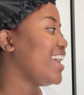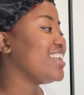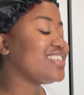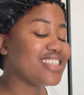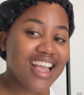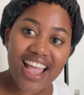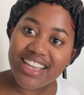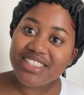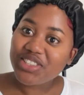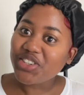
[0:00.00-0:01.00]
Did
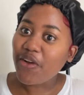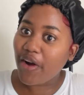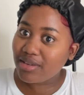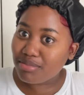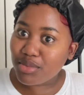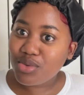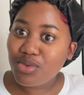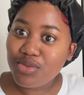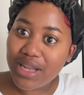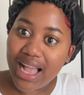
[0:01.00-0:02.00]
I not
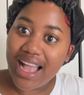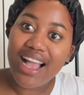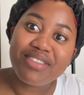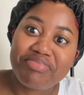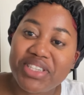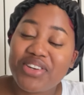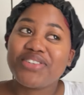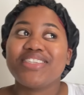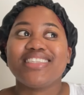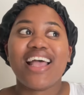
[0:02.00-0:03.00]
move?
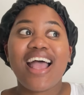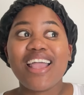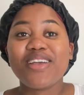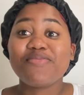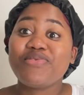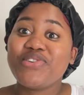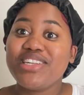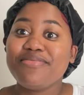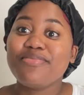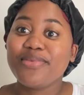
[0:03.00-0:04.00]
Because I am
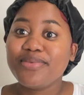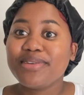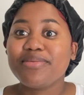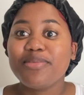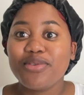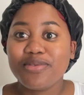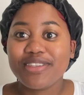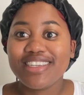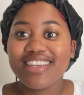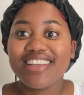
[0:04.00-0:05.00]
really
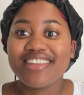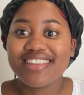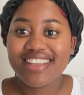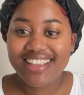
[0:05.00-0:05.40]
moving.